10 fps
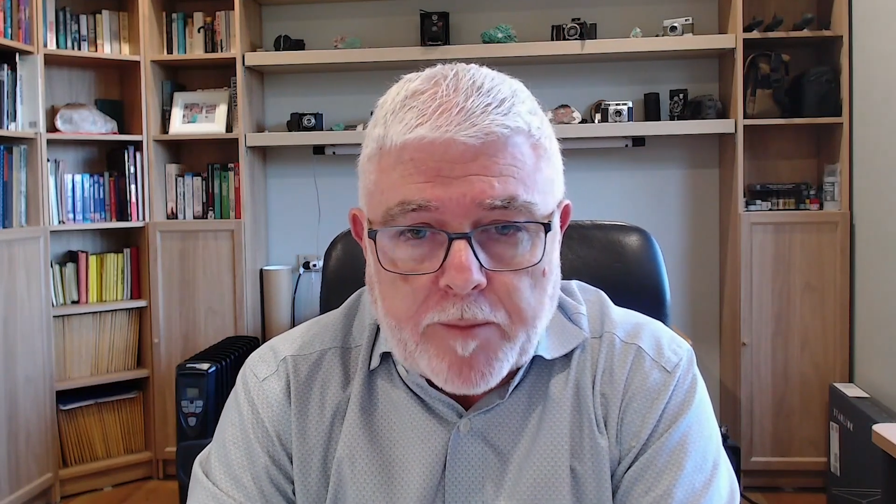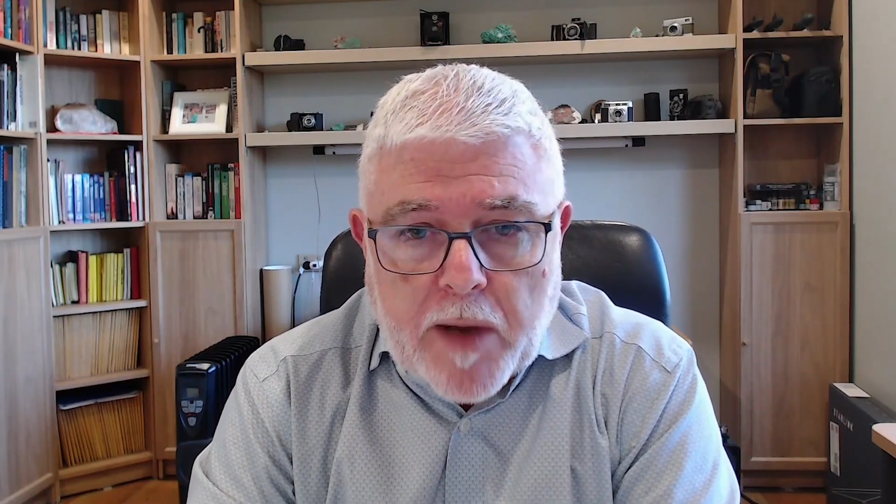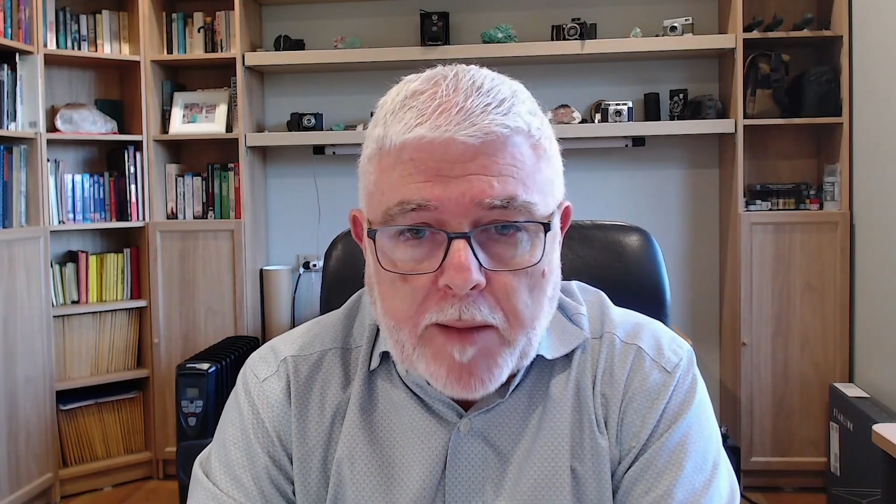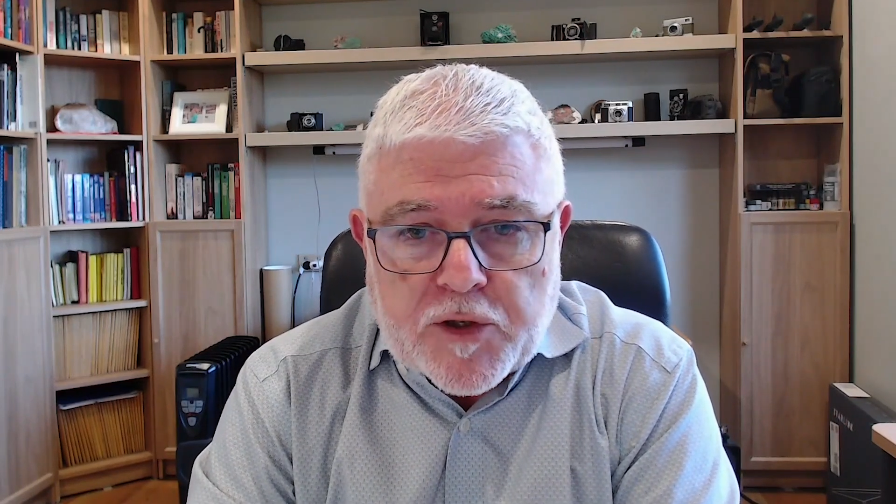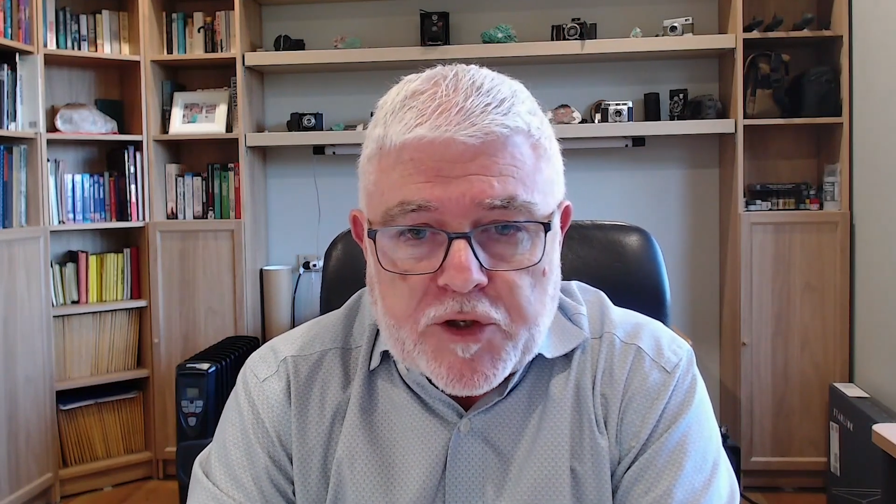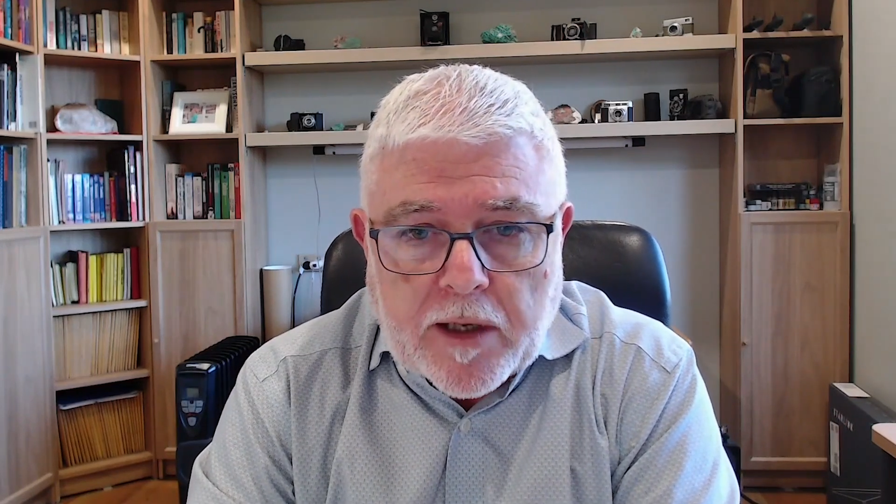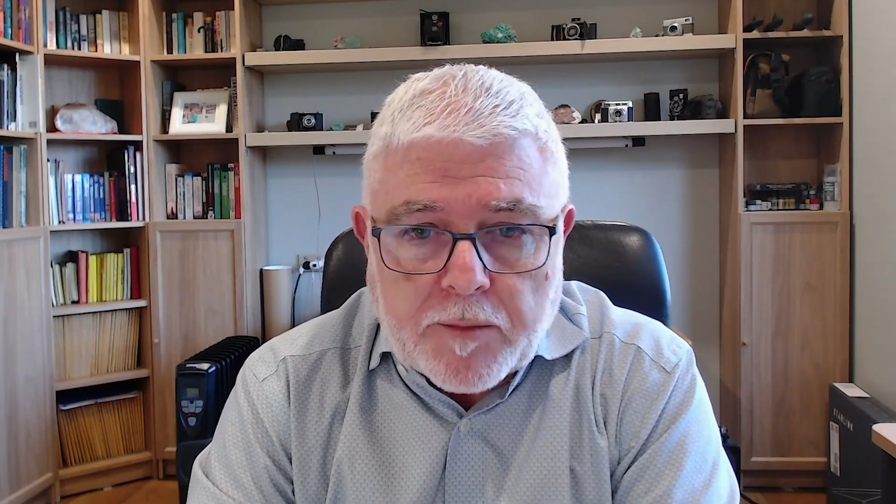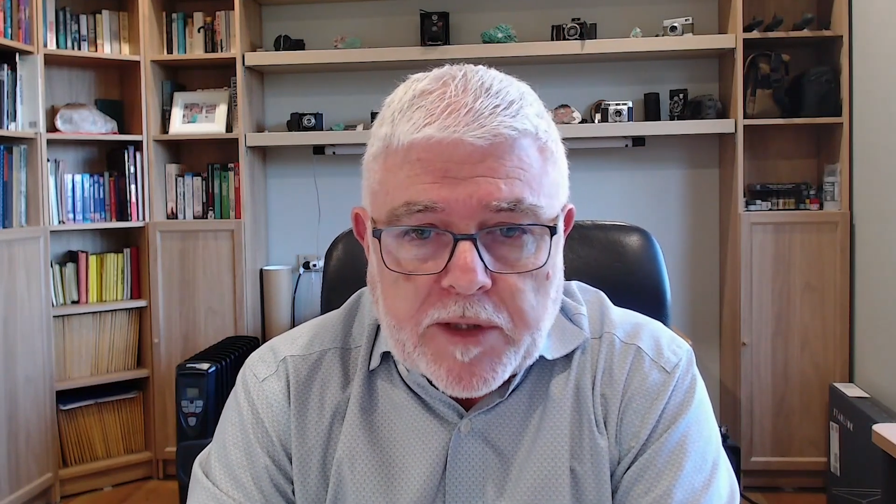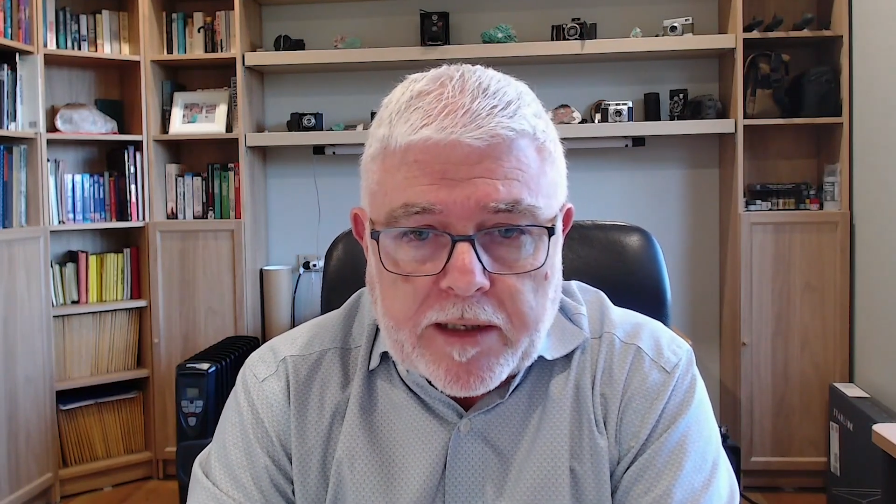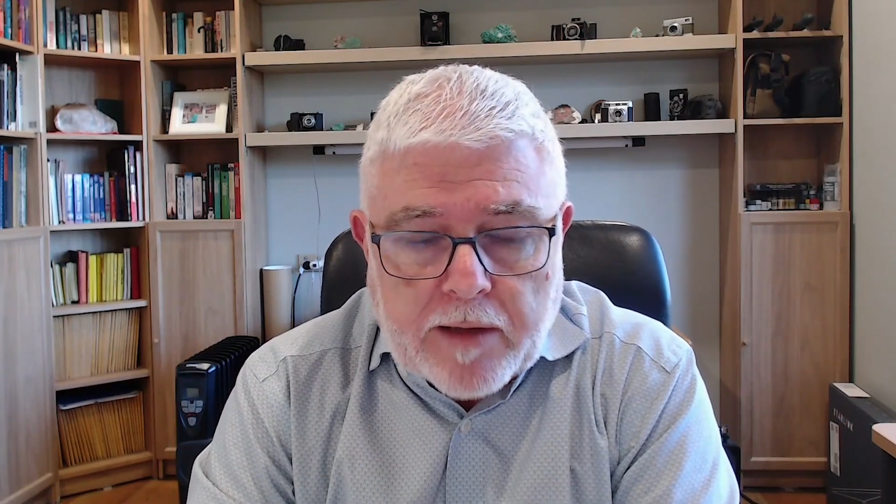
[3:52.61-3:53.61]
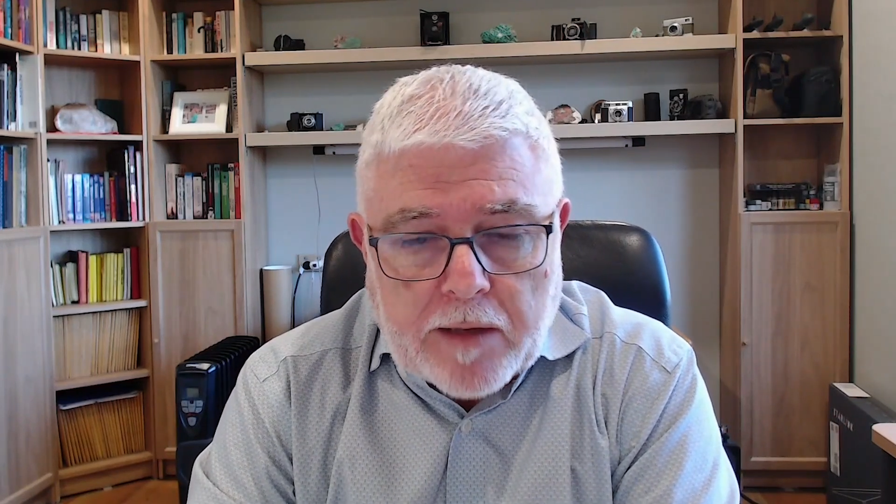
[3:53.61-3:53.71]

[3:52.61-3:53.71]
publishing an update of